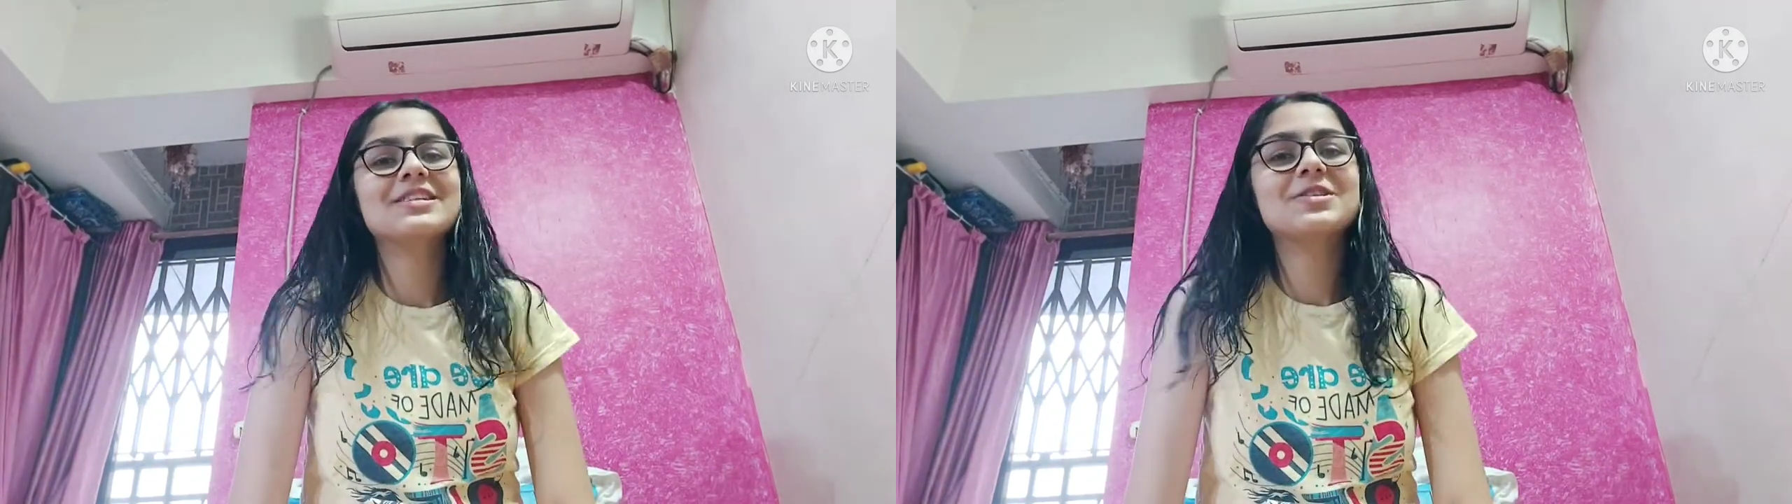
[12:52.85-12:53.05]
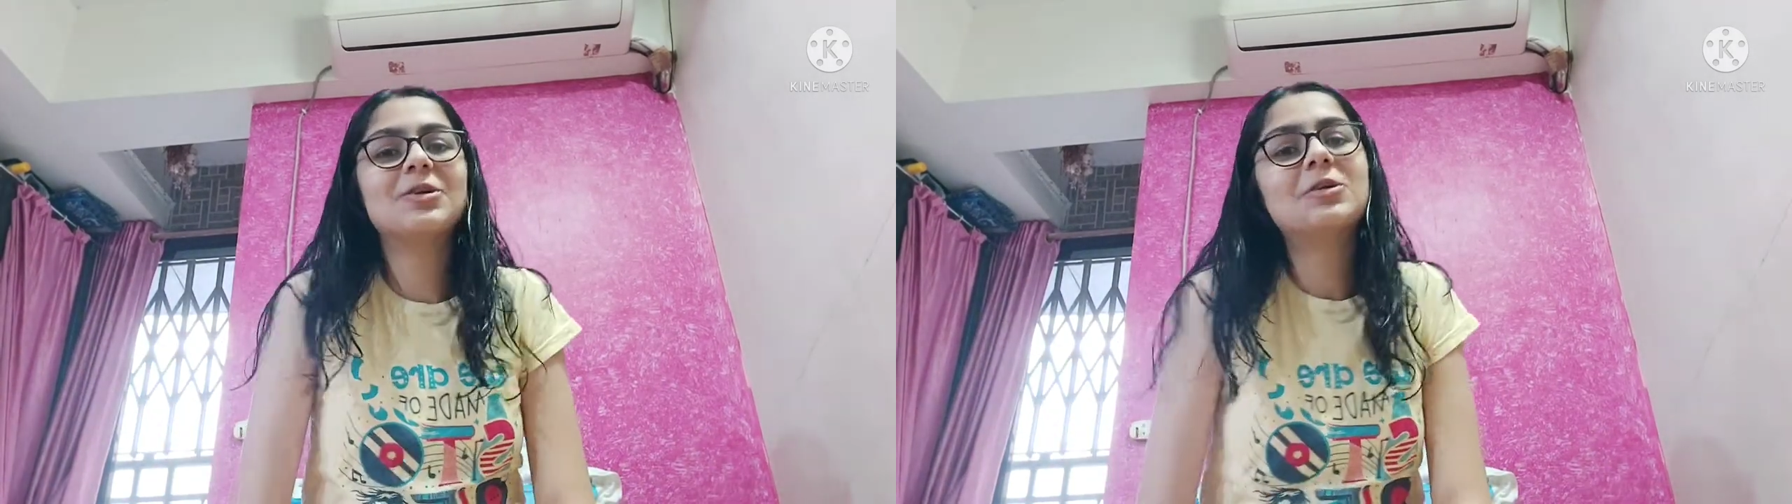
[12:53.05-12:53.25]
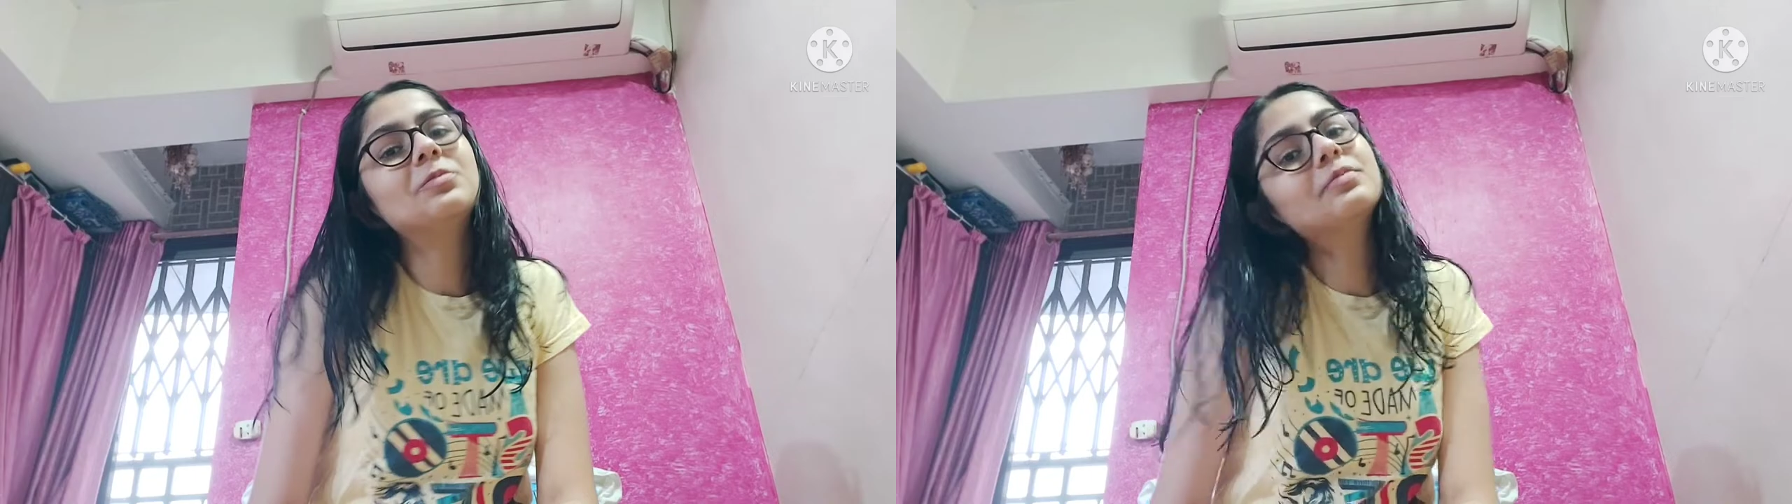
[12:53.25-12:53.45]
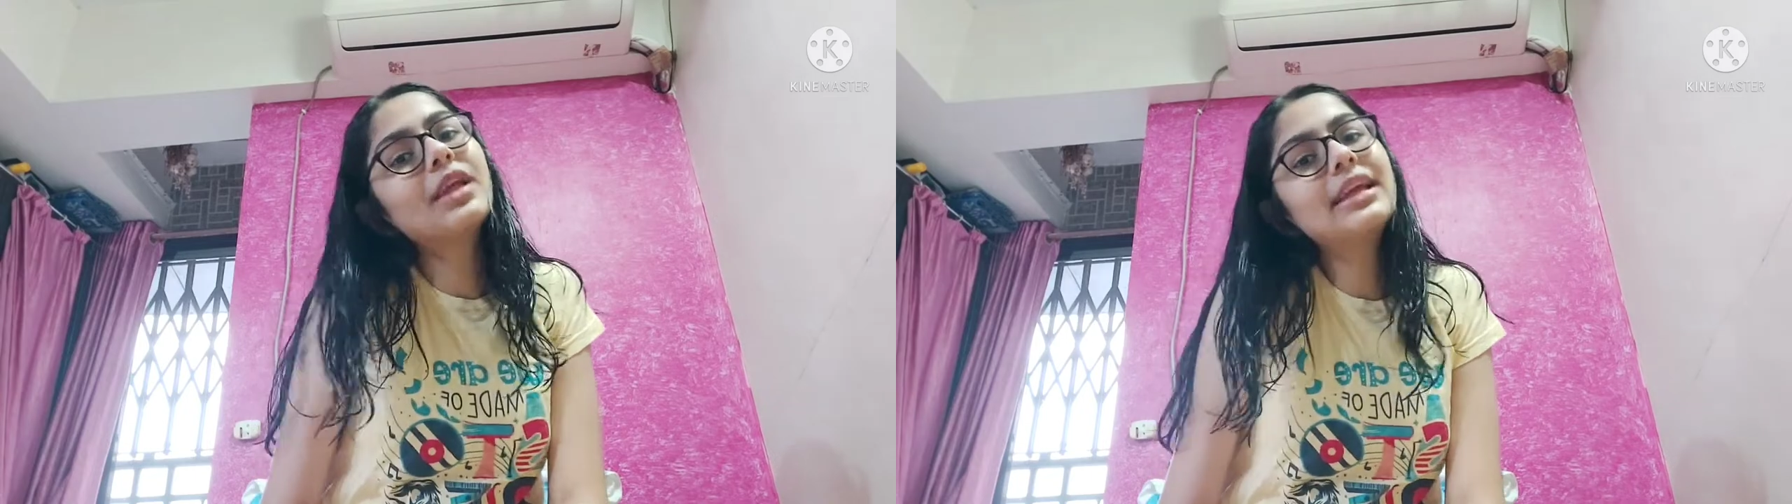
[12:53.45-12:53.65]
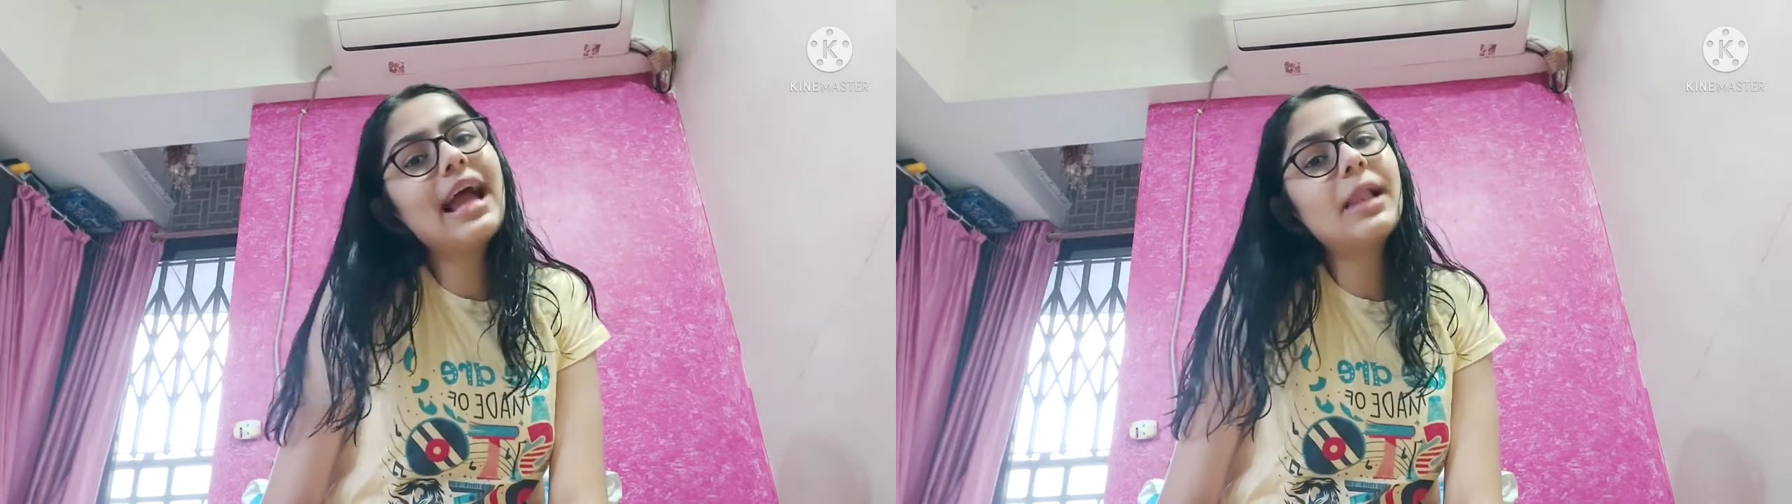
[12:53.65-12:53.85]
So
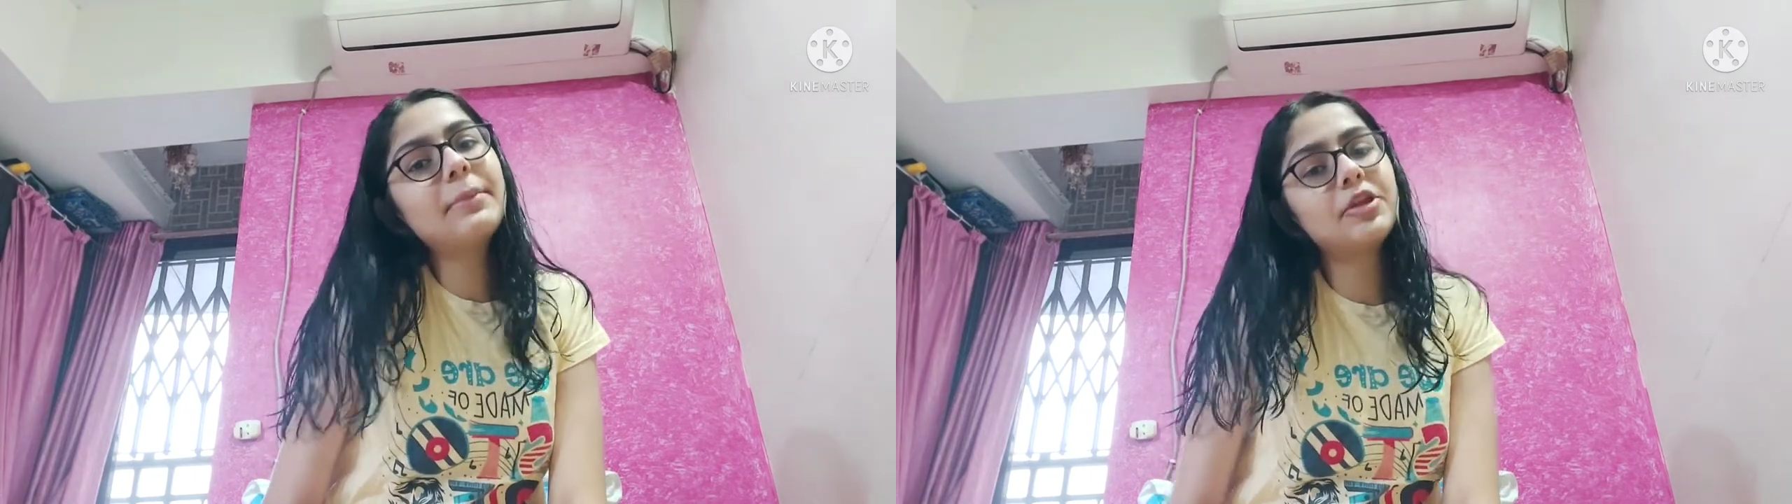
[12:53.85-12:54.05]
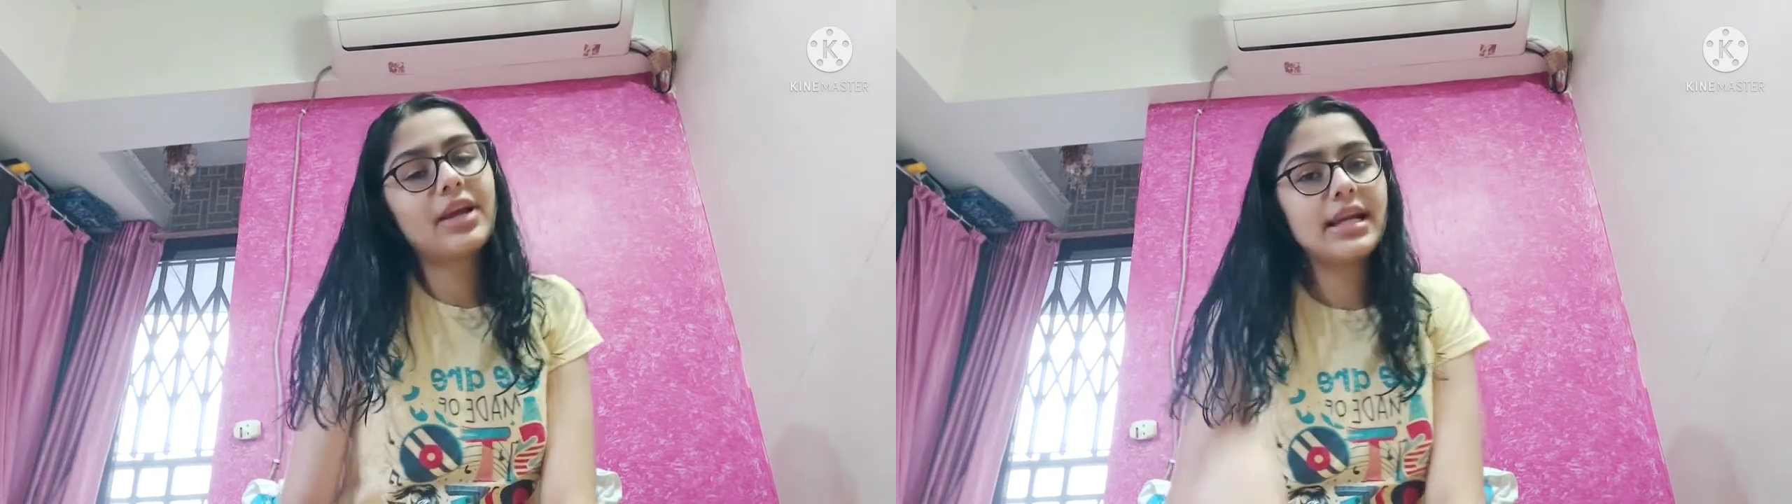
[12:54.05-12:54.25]
yeah, I'll meet you